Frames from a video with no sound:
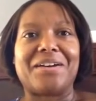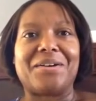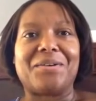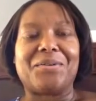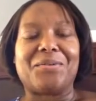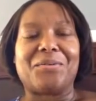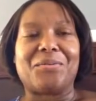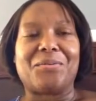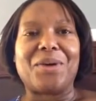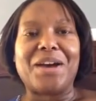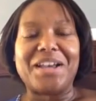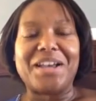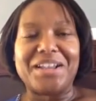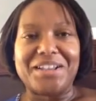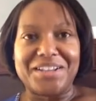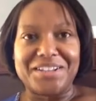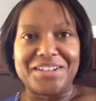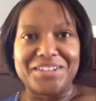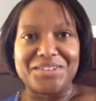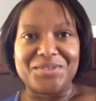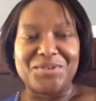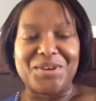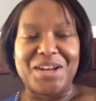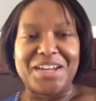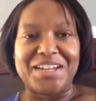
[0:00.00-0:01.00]
what
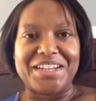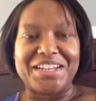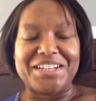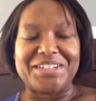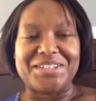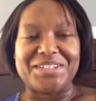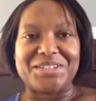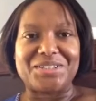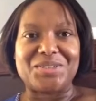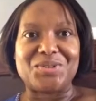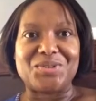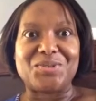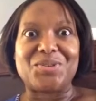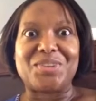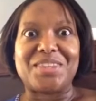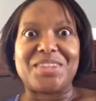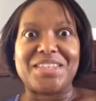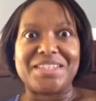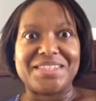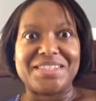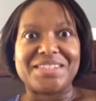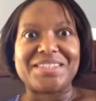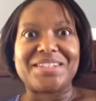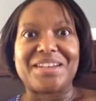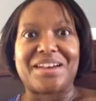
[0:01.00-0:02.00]
do I need to do
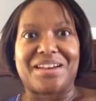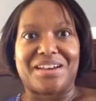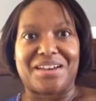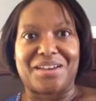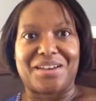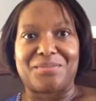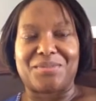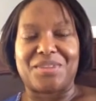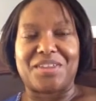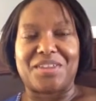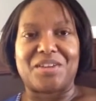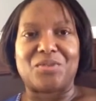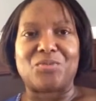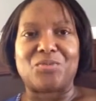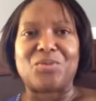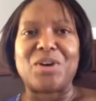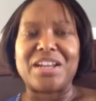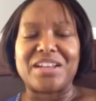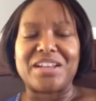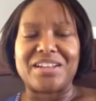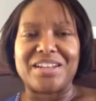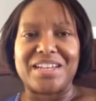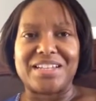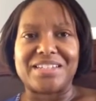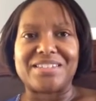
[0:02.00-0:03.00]
this time then?
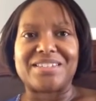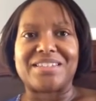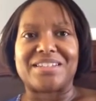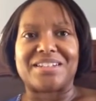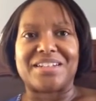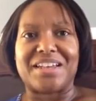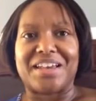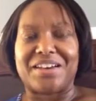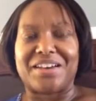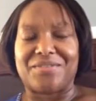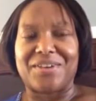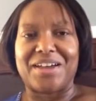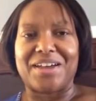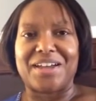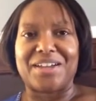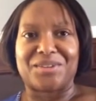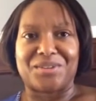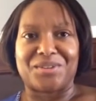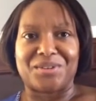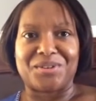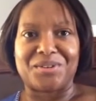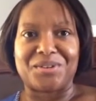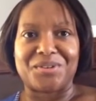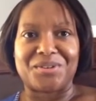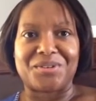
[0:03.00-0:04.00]
What lesson have I
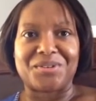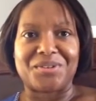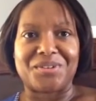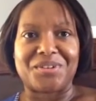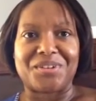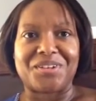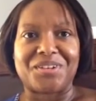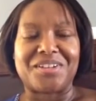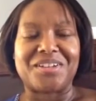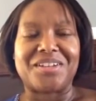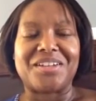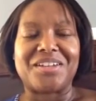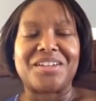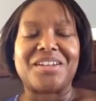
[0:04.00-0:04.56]
learned?